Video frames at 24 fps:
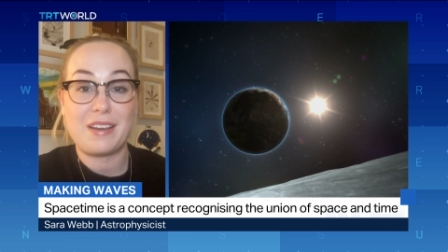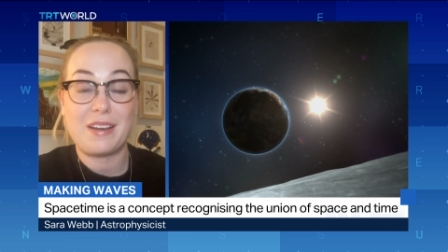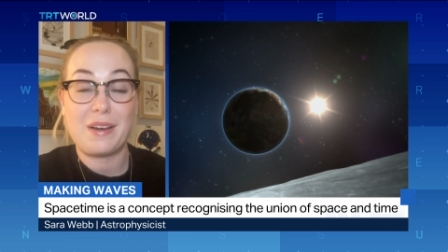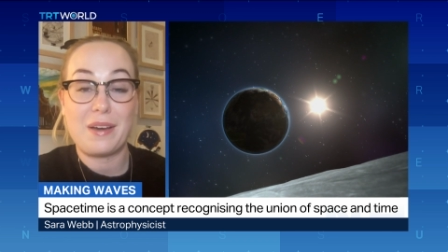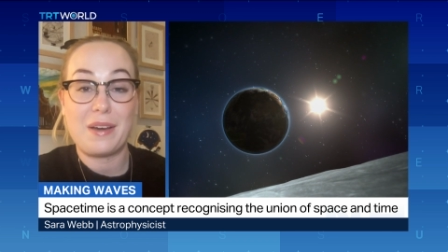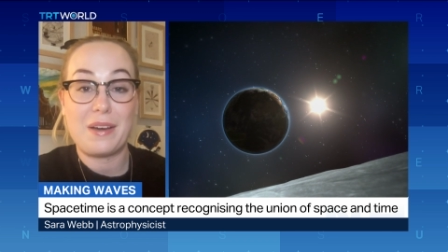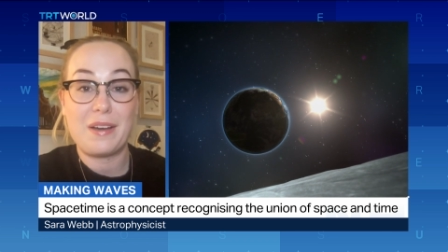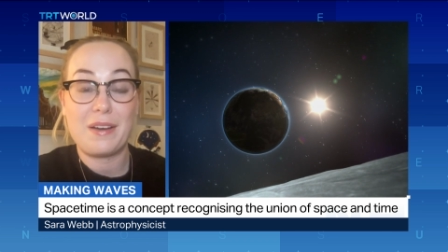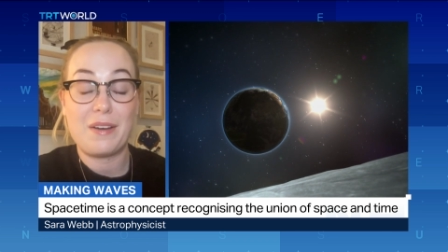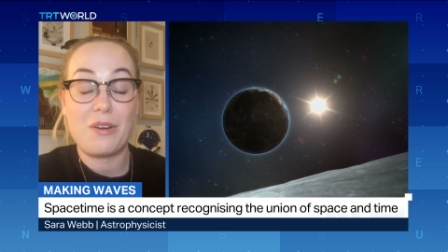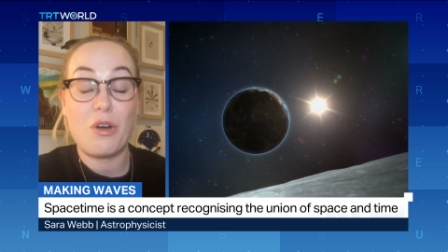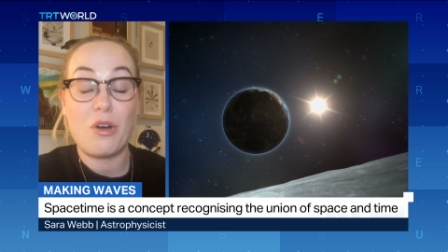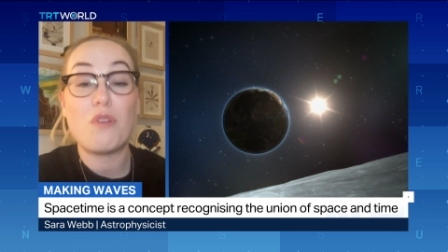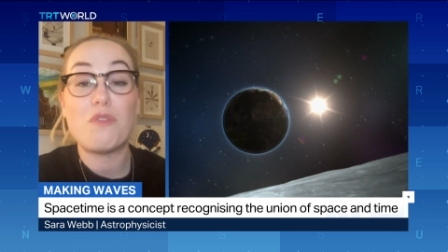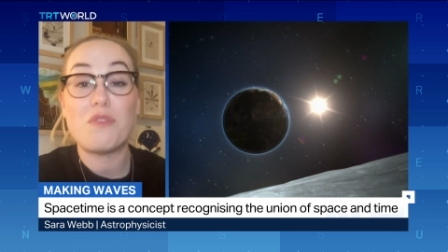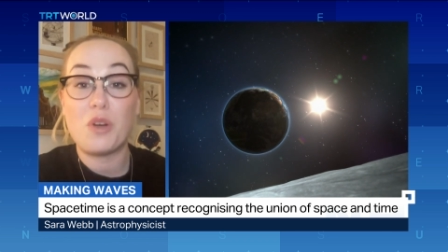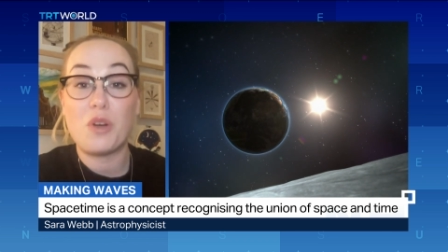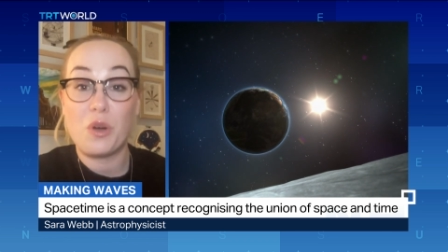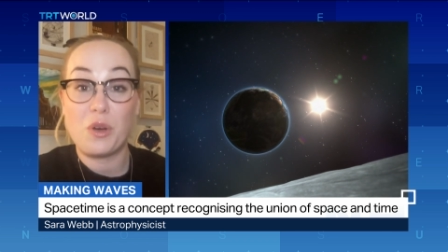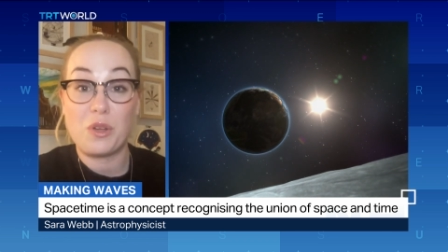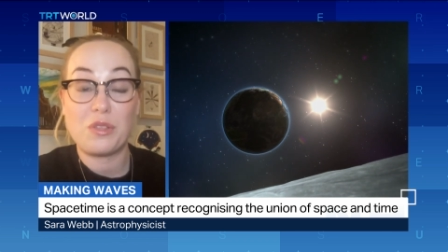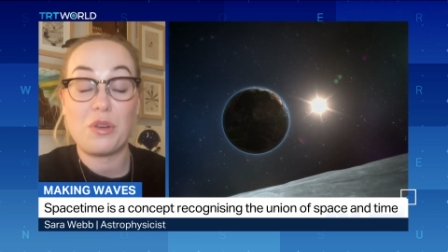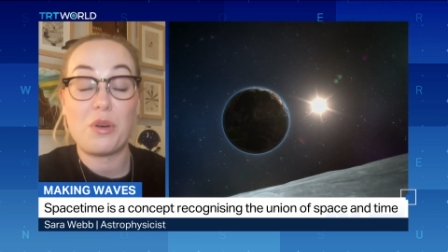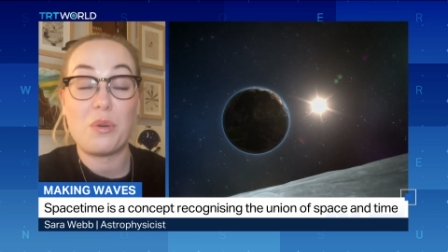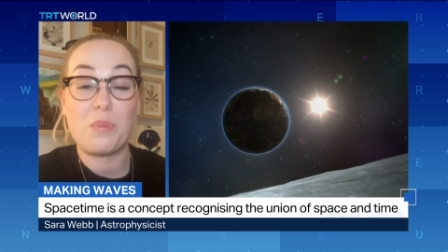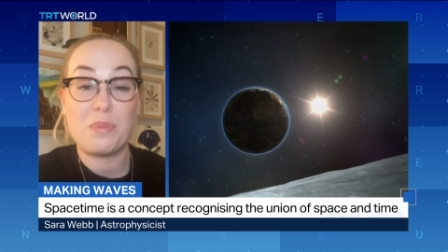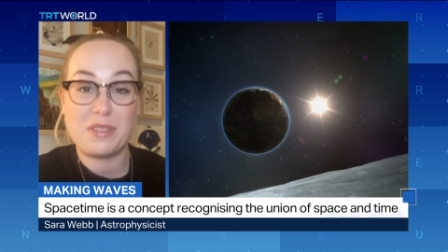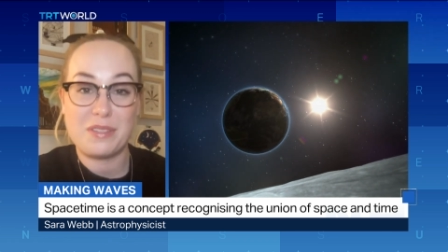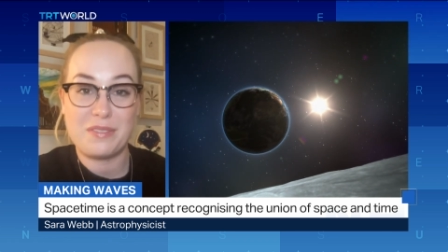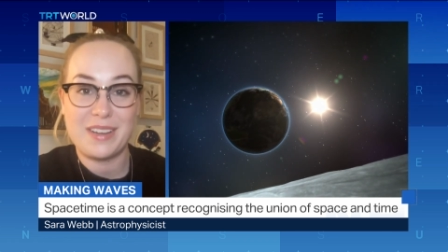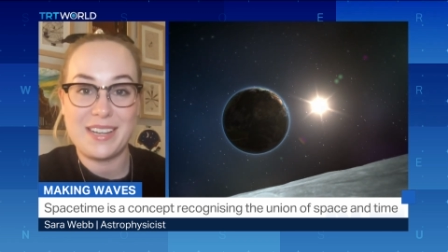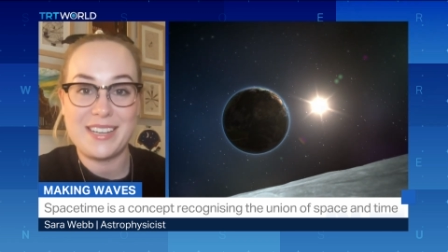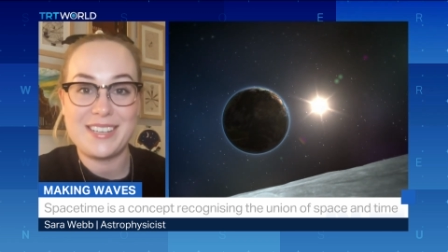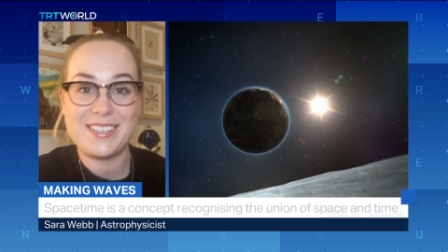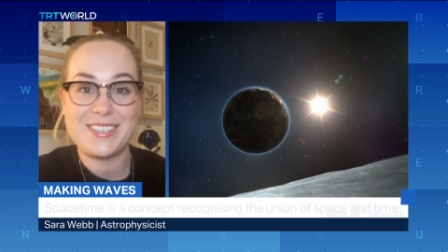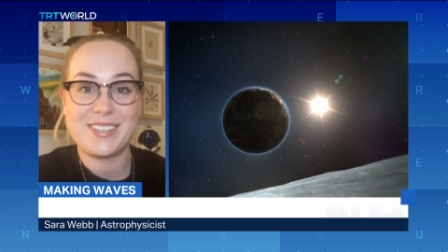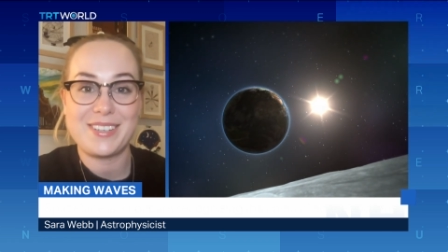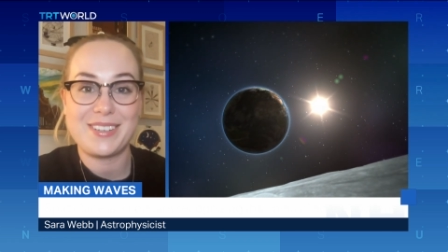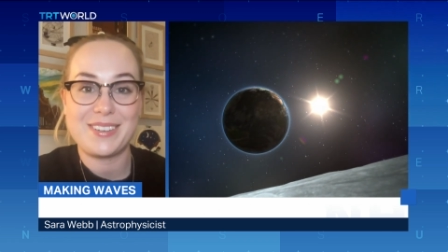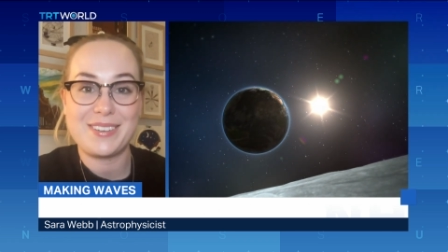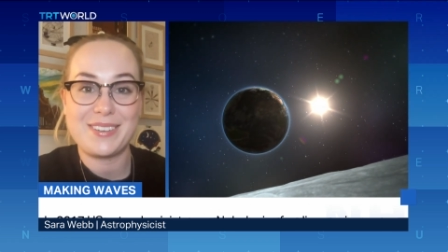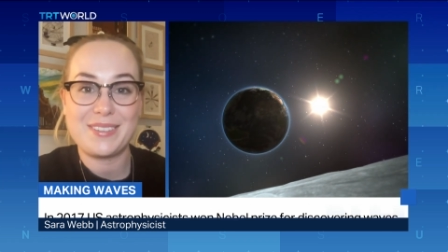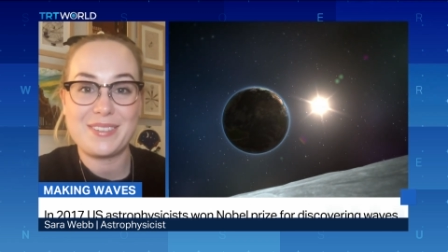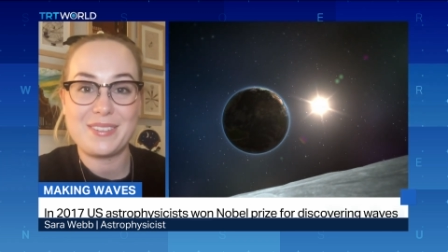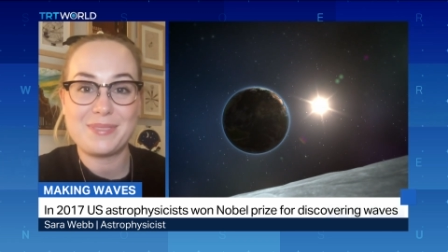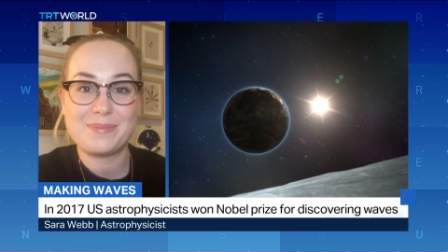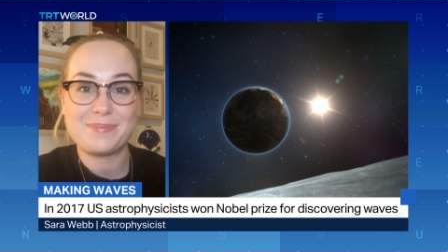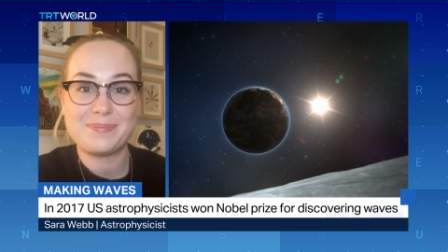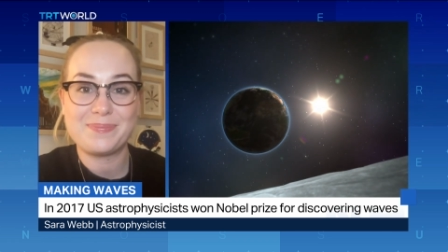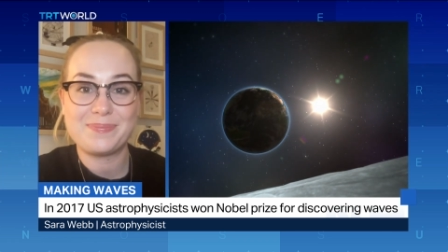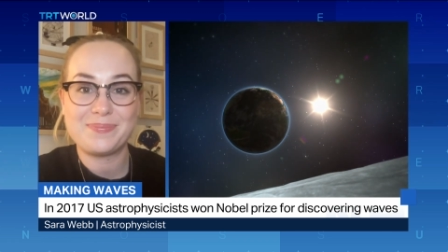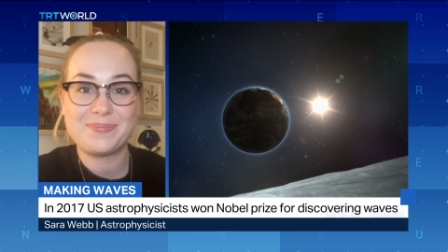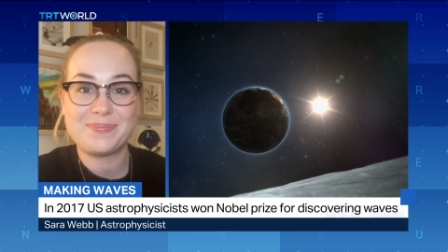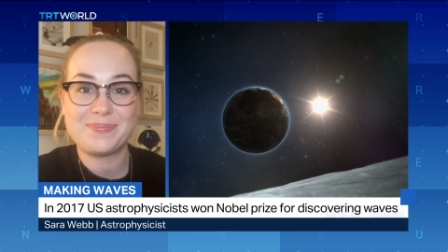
uh, off Earth observations.